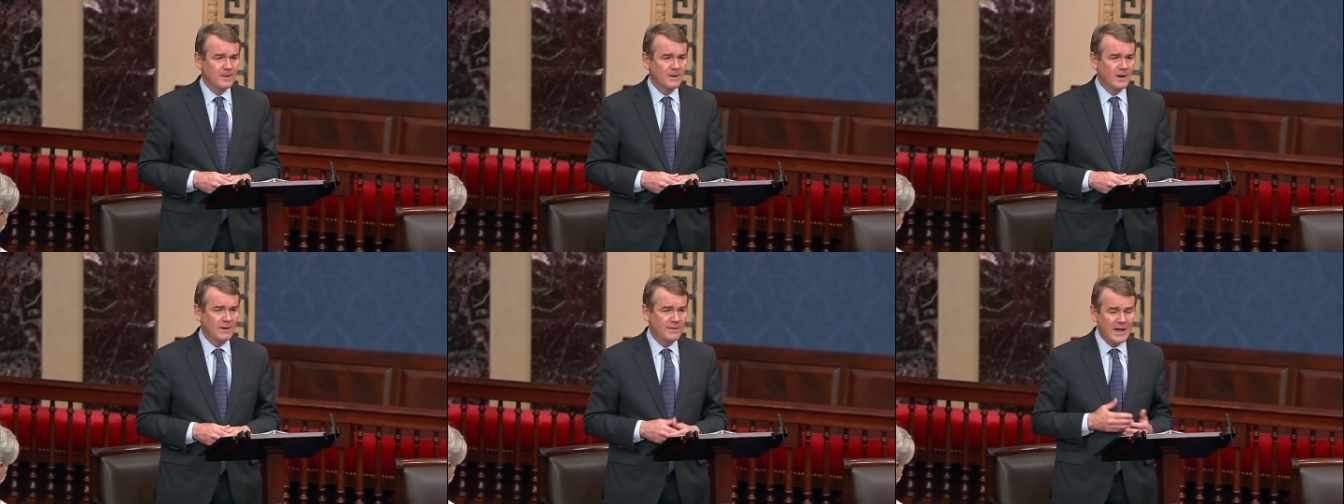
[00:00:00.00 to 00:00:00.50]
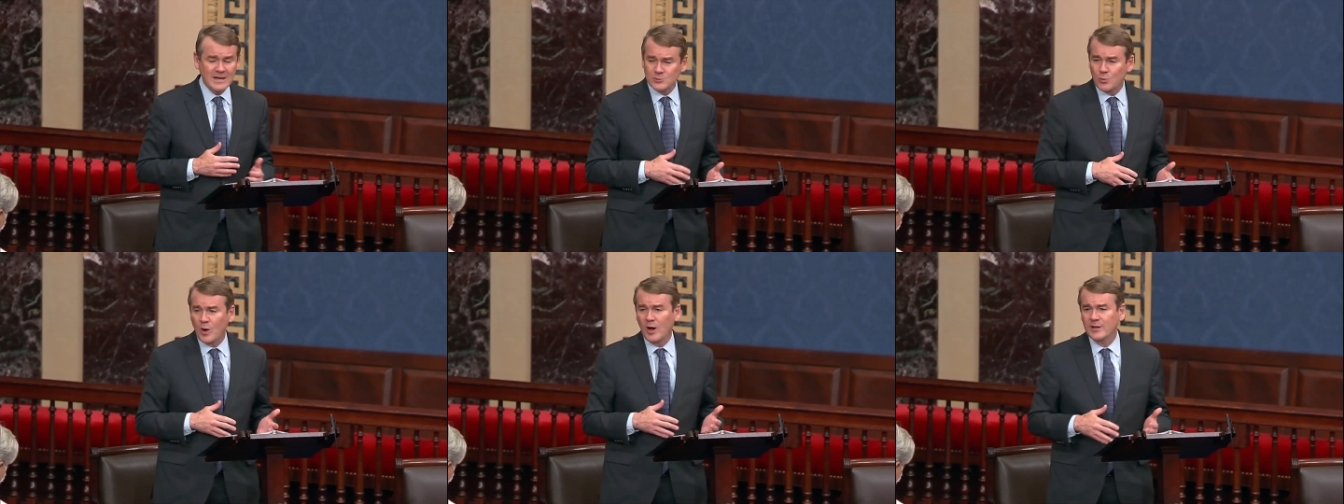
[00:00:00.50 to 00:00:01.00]
And that's
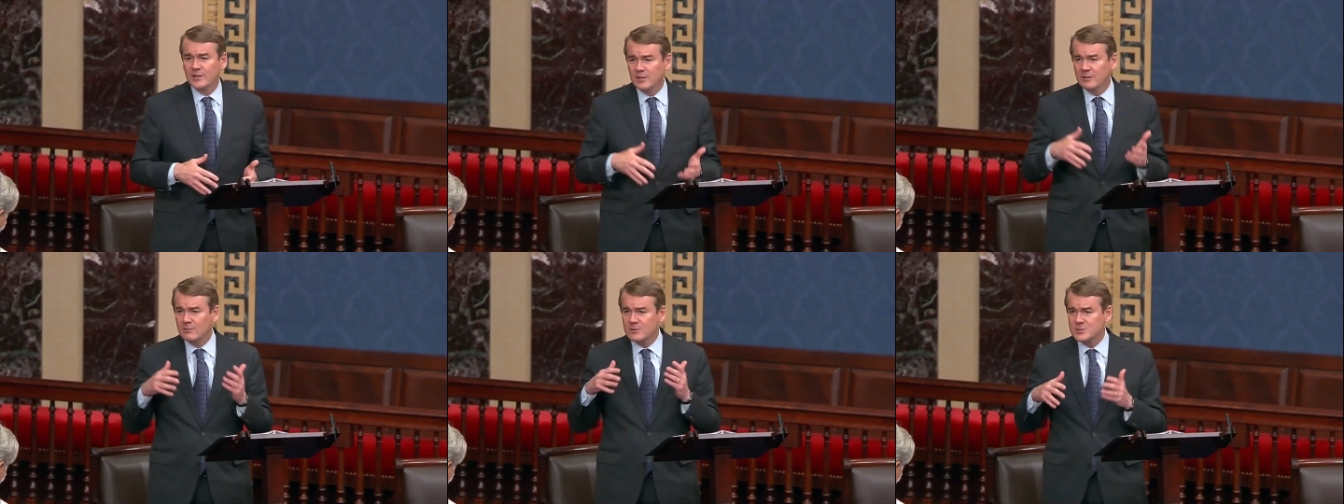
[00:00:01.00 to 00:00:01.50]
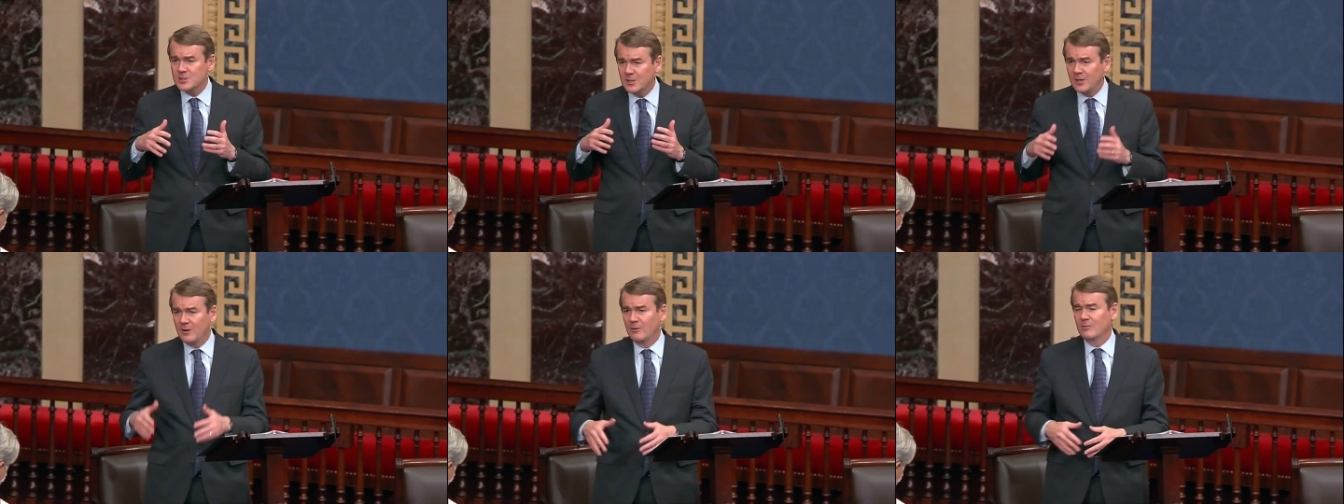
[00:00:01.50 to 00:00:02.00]
why years
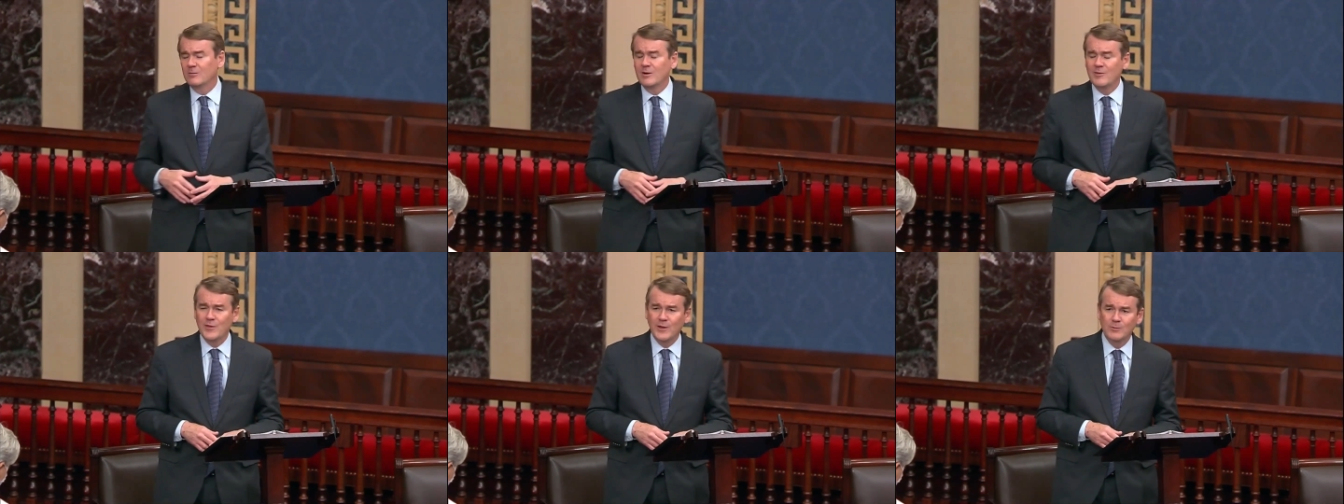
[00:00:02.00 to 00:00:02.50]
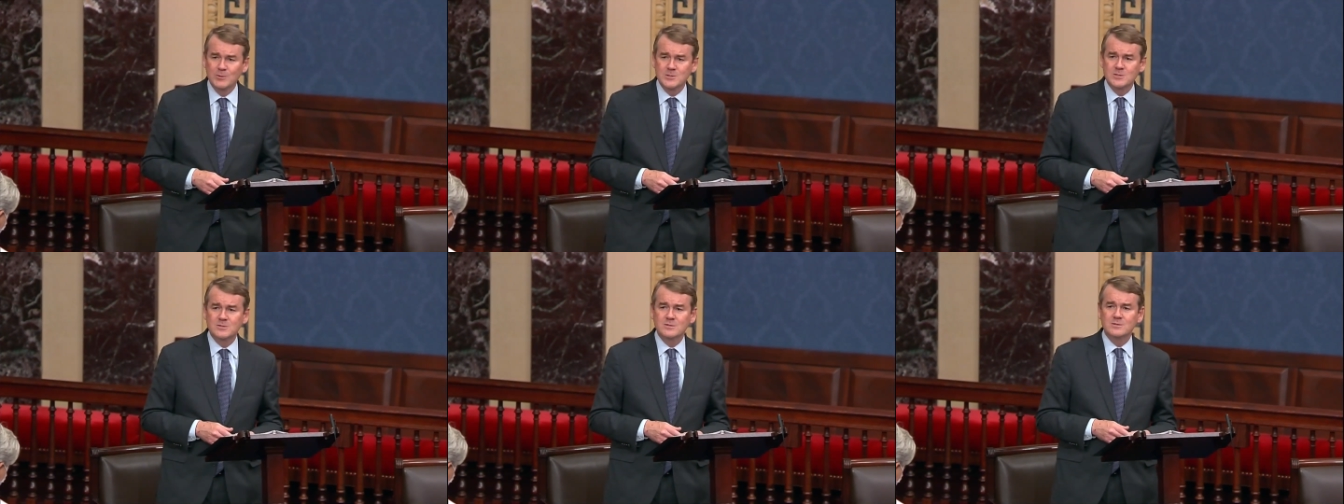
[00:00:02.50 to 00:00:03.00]
ago, I think it
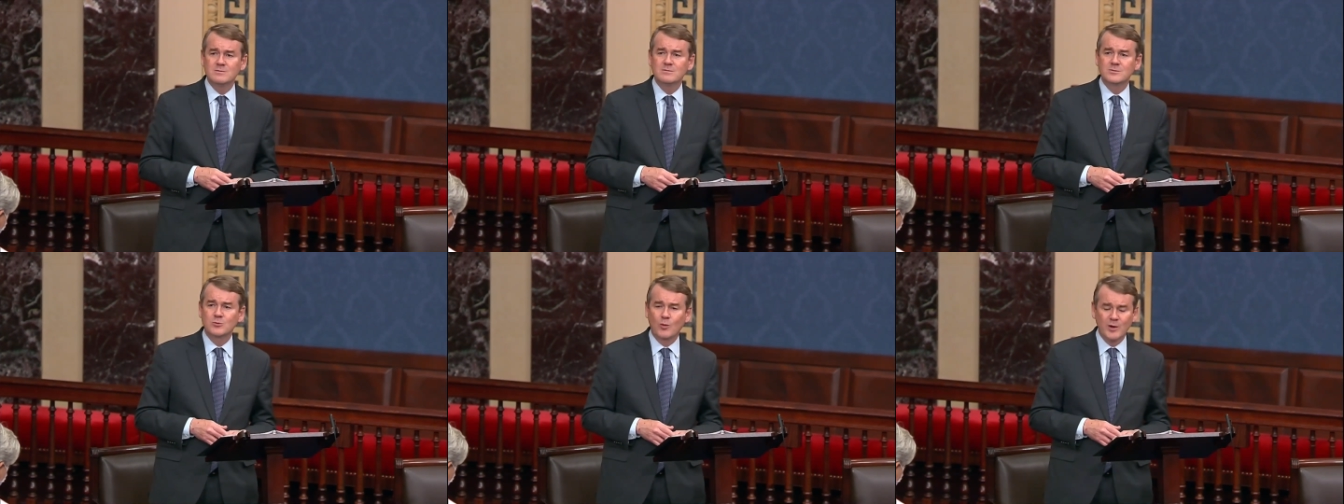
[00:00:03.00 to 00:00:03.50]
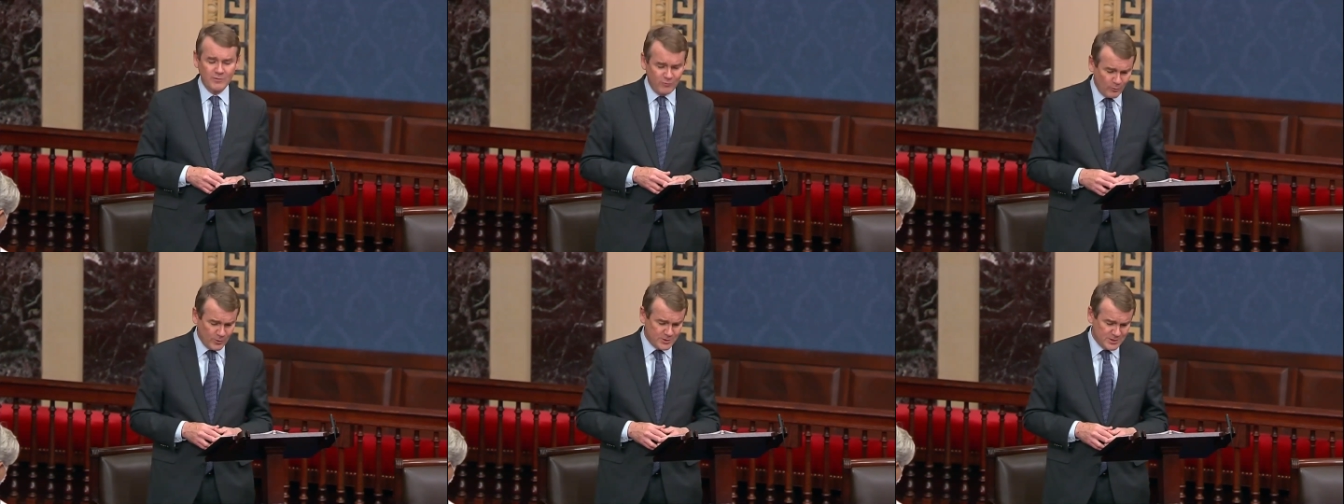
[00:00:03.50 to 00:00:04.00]
was
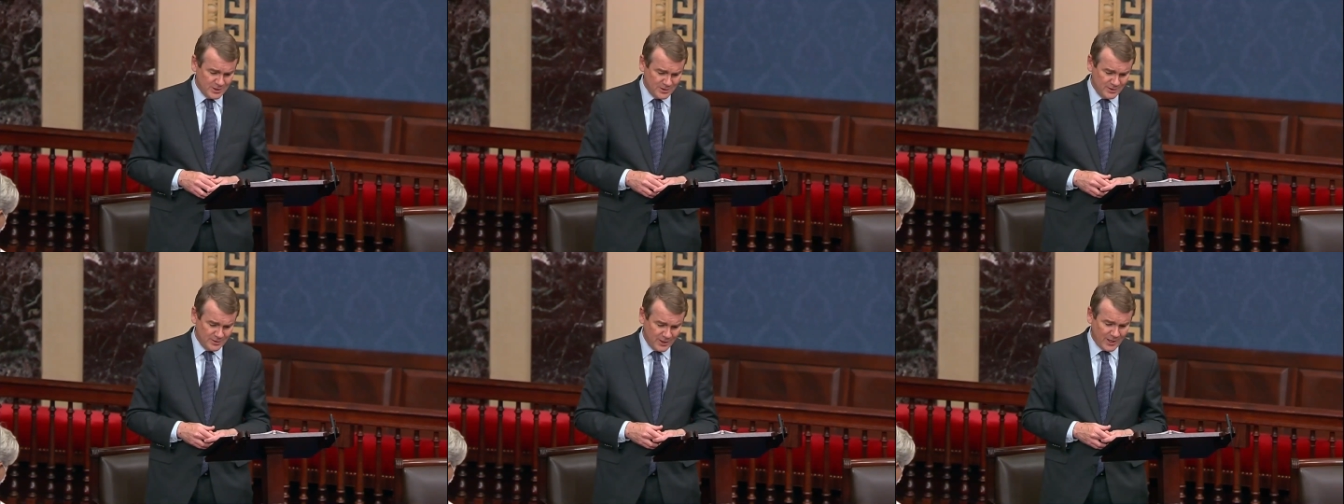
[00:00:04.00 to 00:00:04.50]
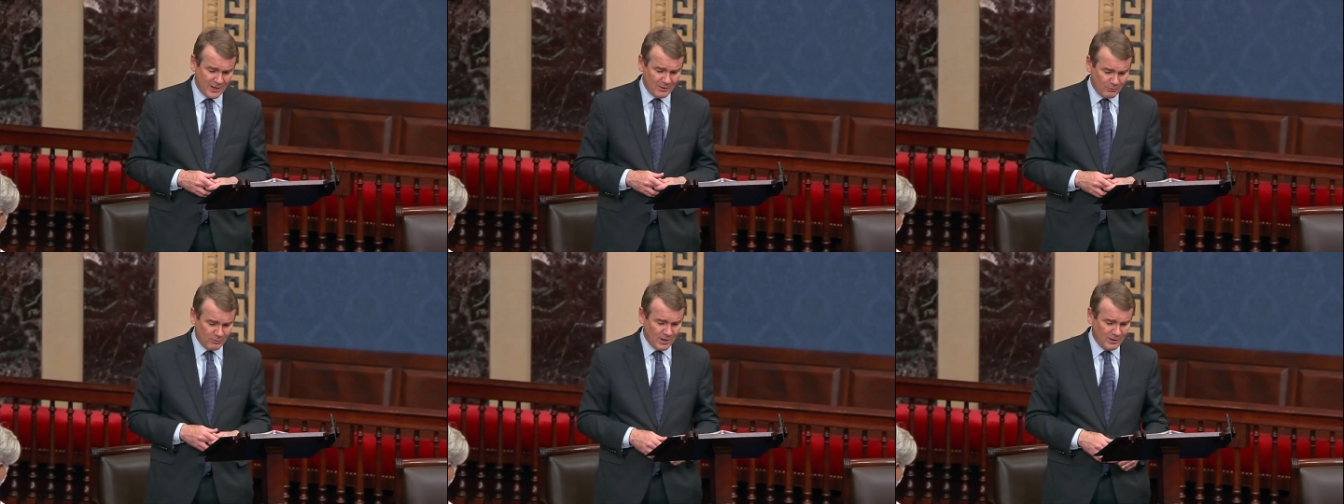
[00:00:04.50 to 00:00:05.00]
2014 in
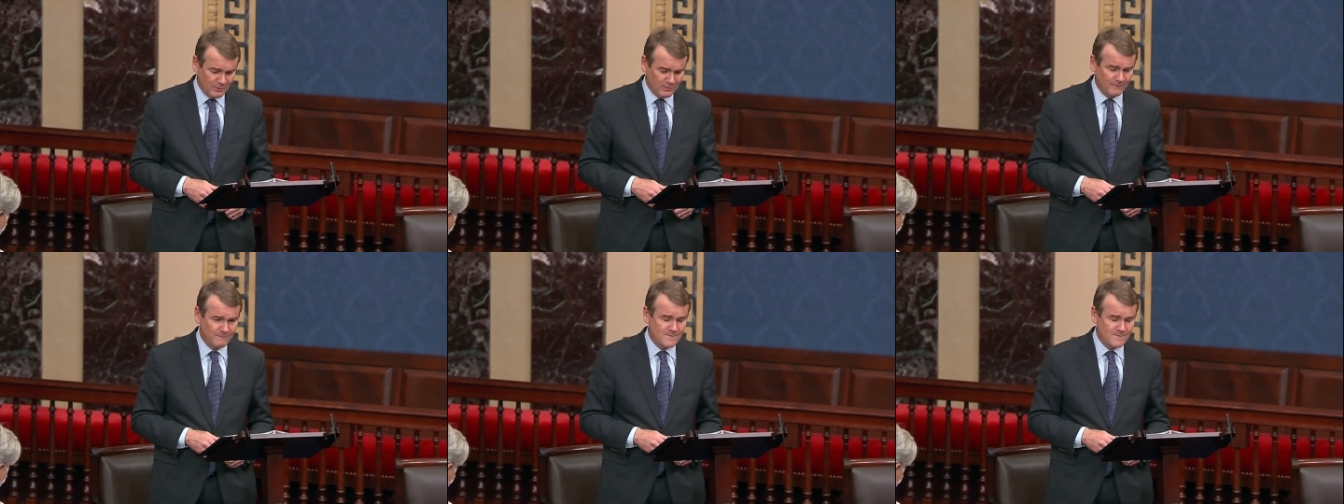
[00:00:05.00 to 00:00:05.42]
Colorado,